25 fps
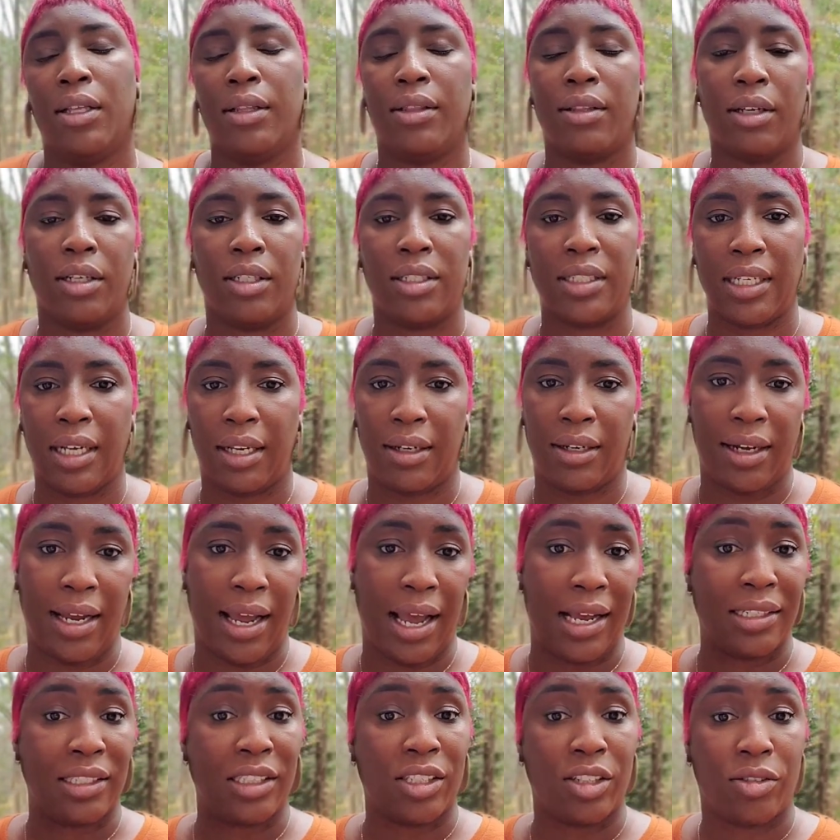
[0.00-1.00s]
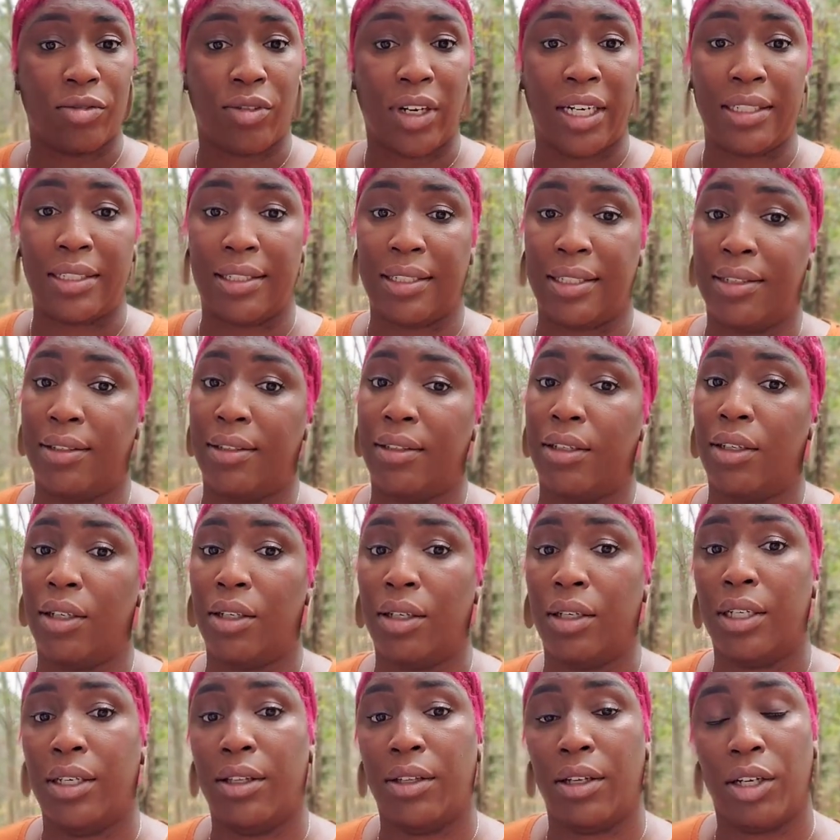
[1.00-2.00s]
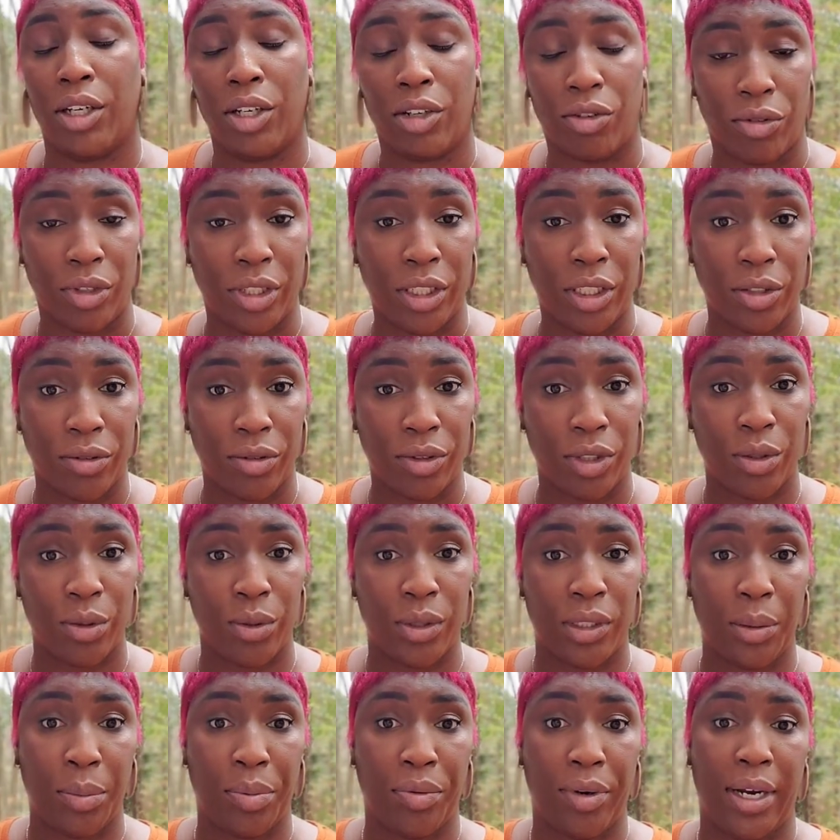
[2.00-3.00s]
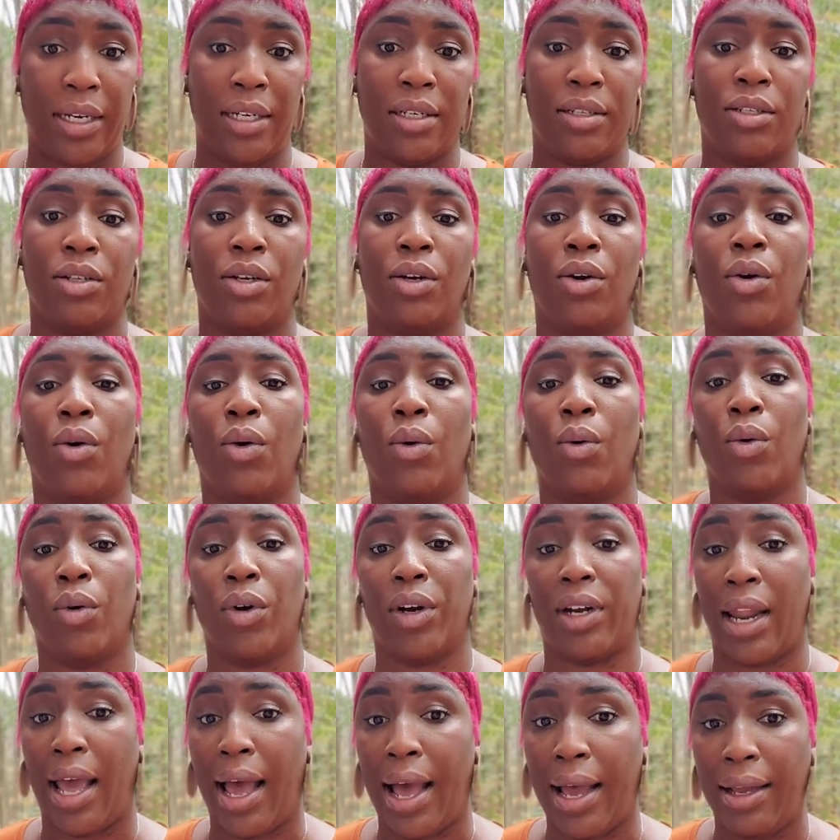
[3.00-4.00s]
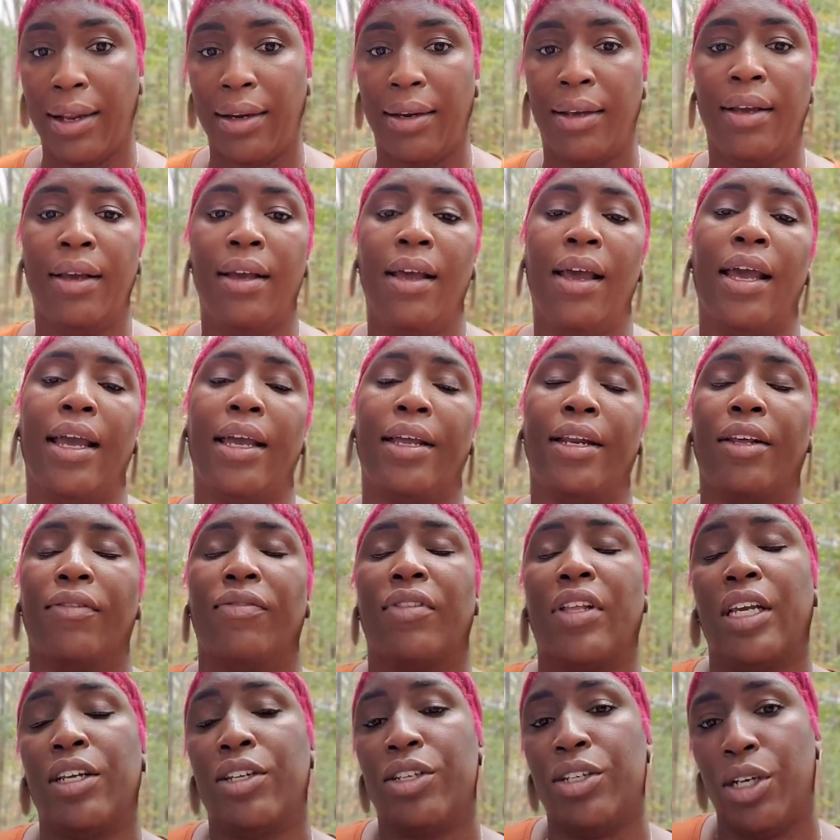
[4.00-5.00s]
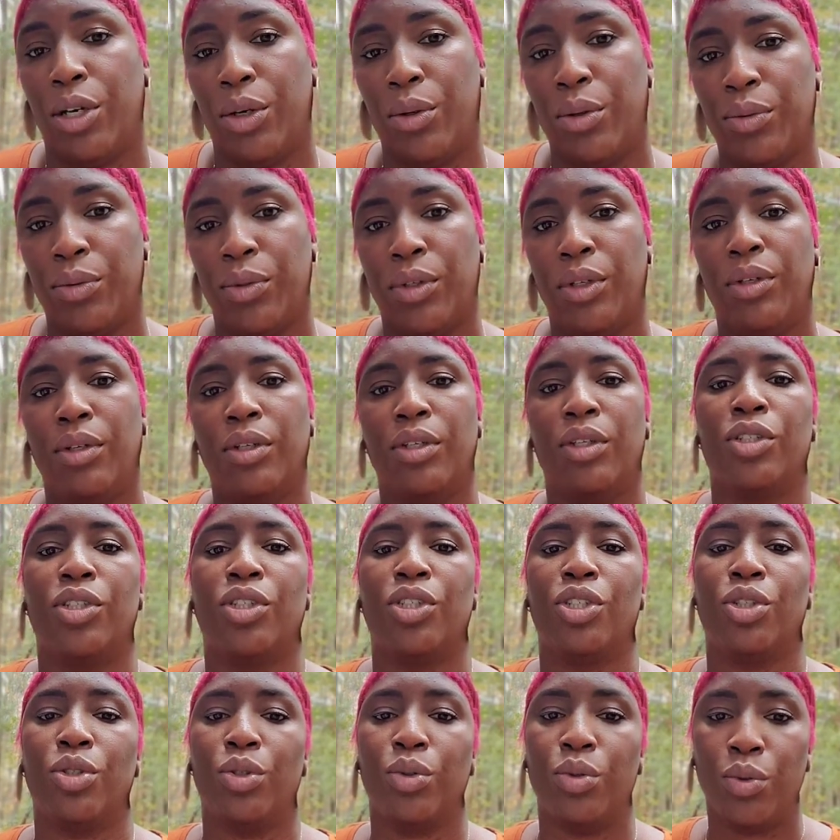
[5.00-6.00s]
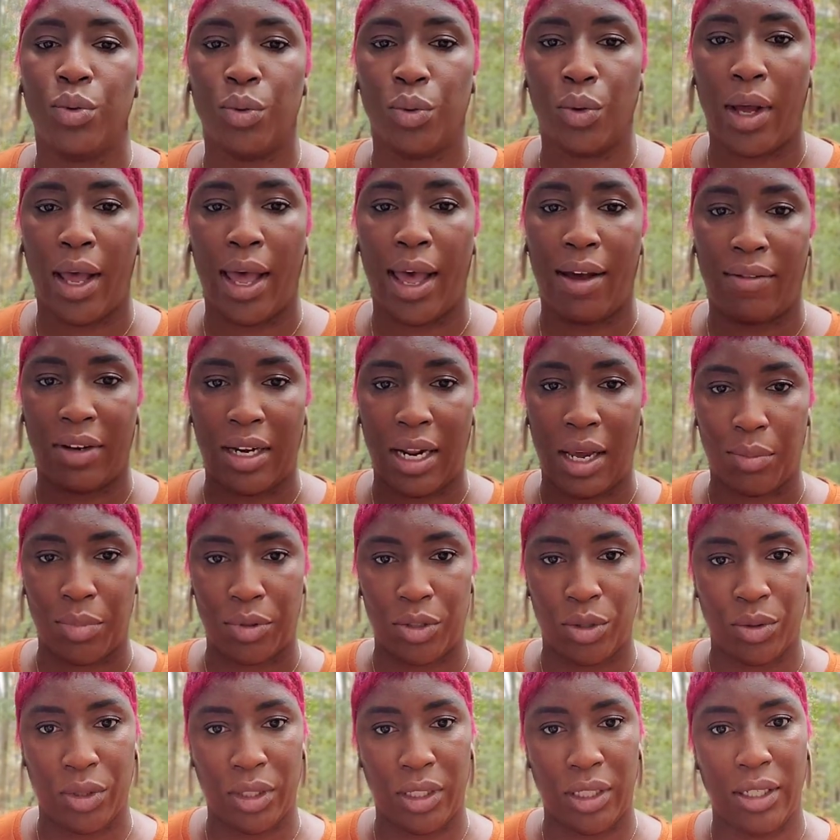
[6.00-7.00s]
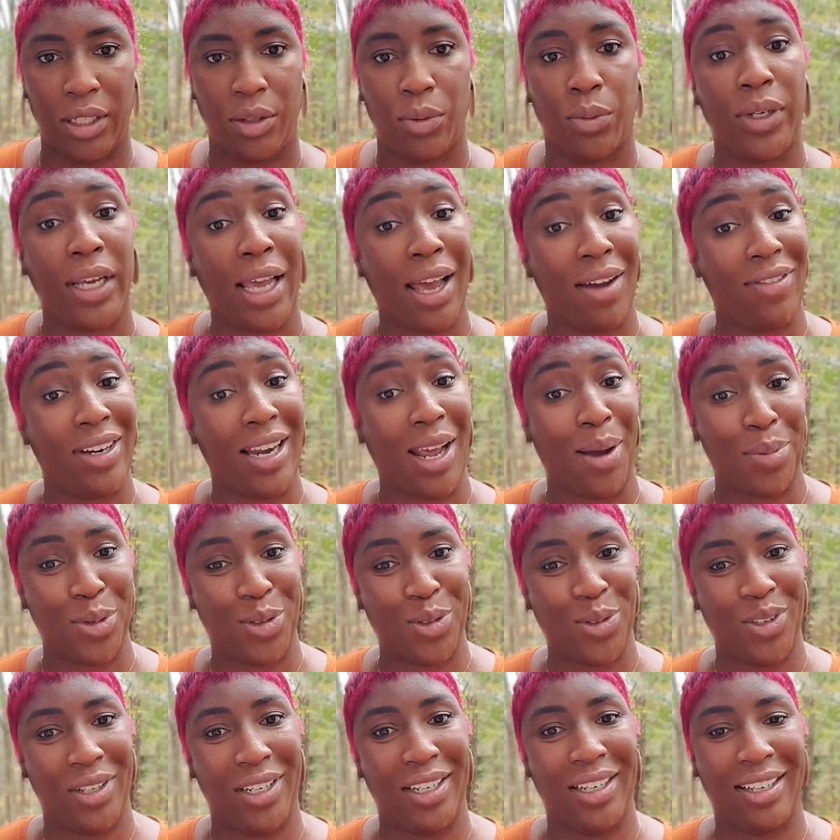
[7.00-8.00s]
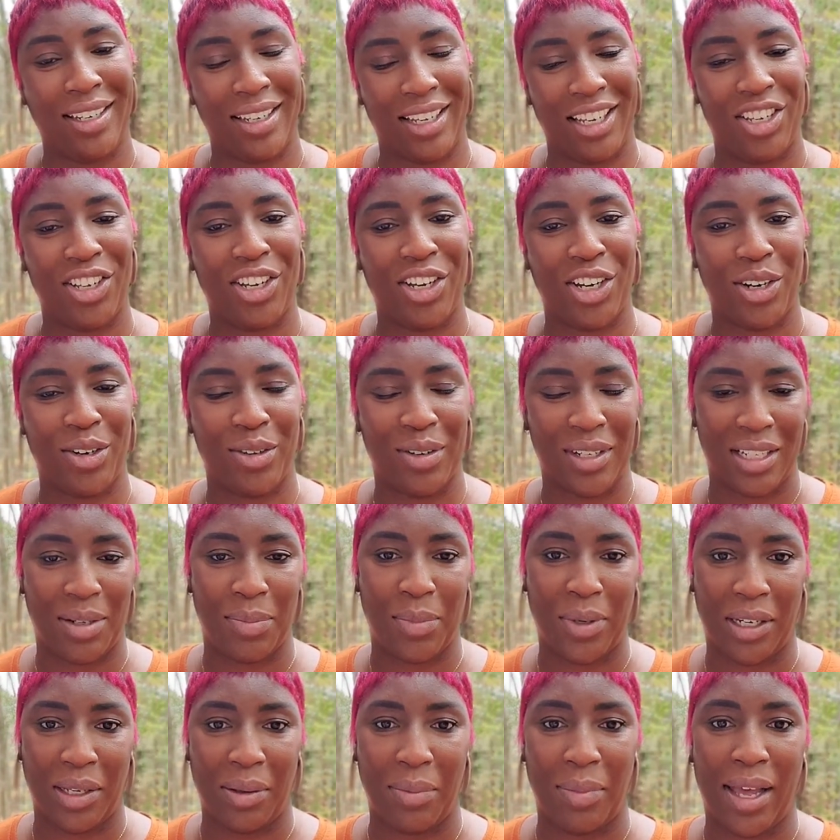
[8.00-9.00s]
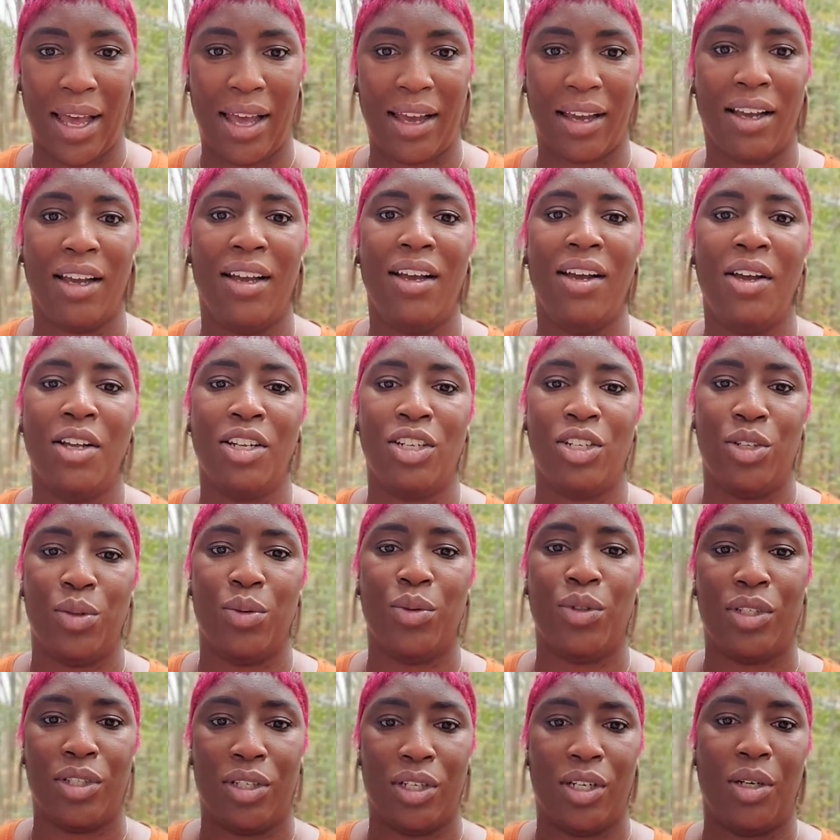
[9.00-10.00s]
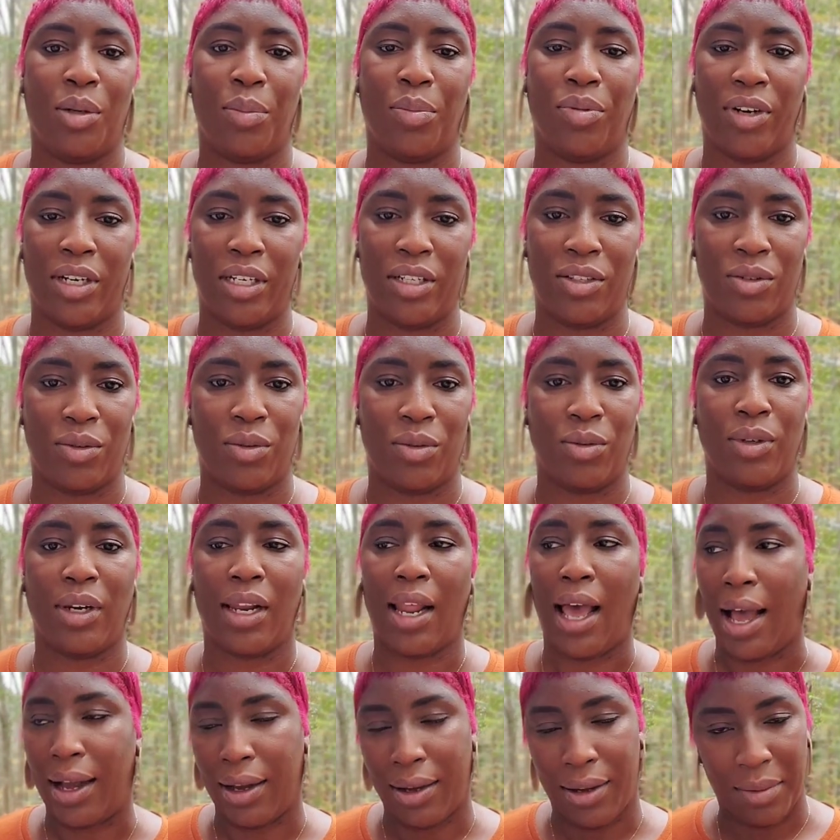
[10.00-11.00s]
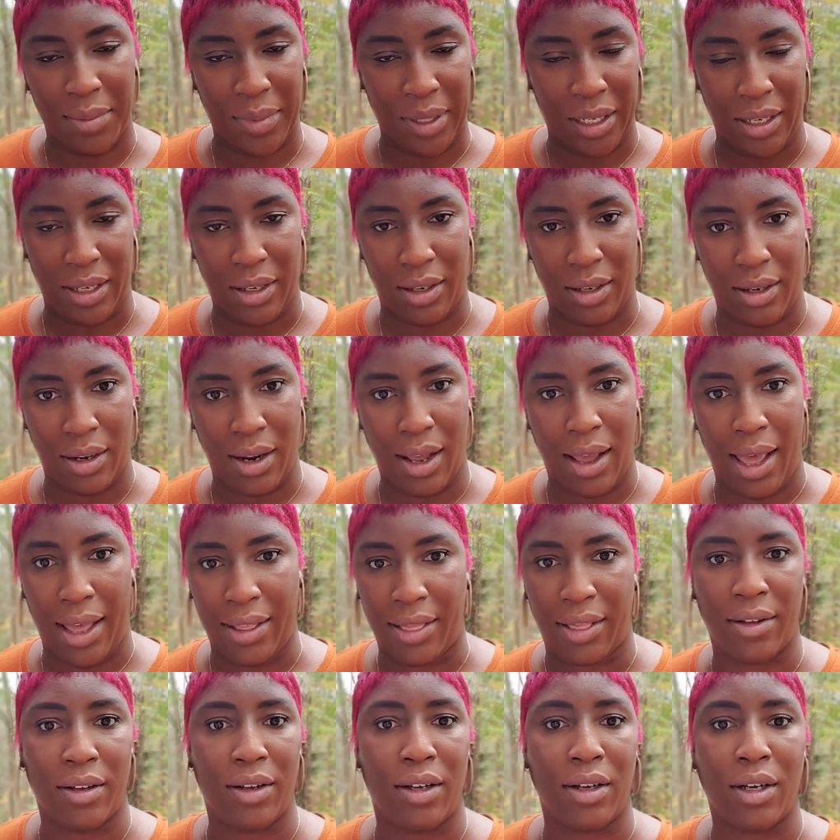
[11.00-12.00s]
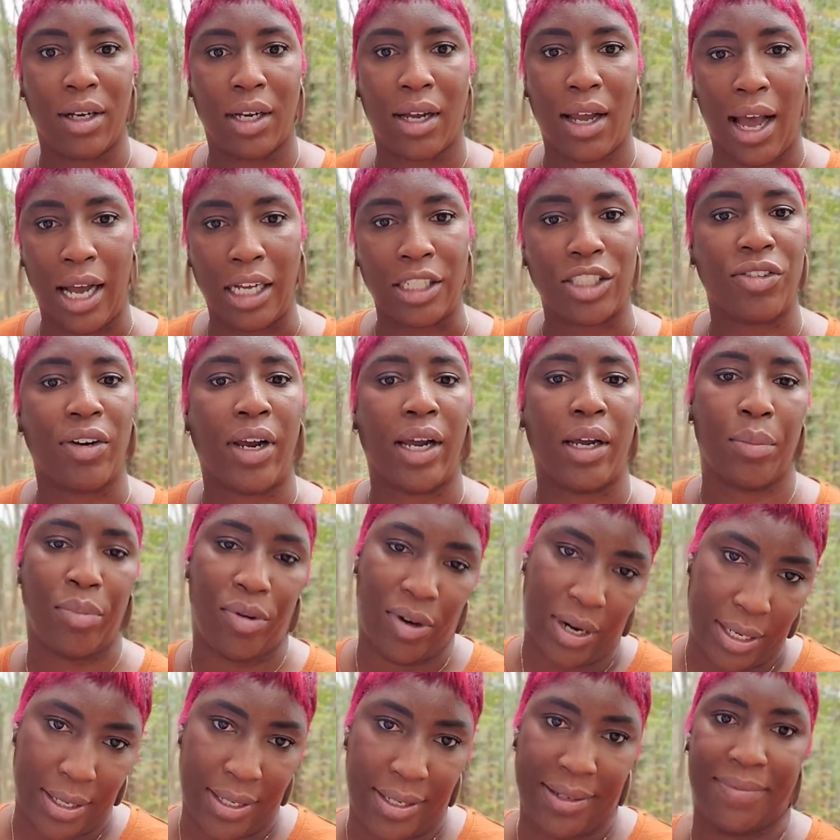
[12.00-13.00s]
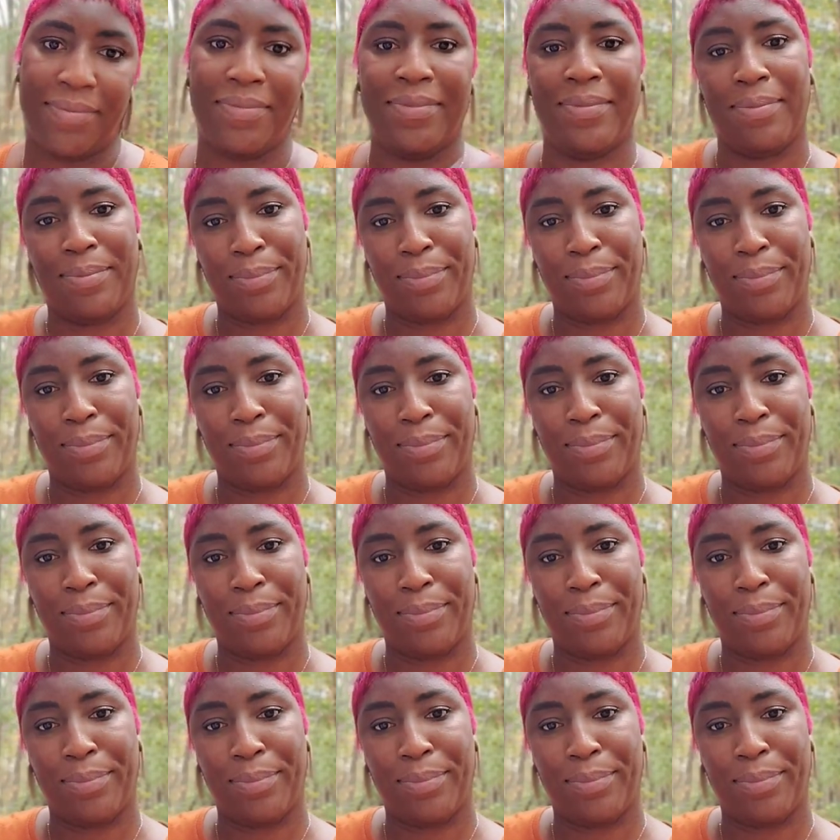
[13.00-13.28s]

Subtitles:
The seller has the right to either agree to reduce the price or not. And if they don't, we have an opportunity to get your earnest money back due to the appraisal not coming in at the contract price.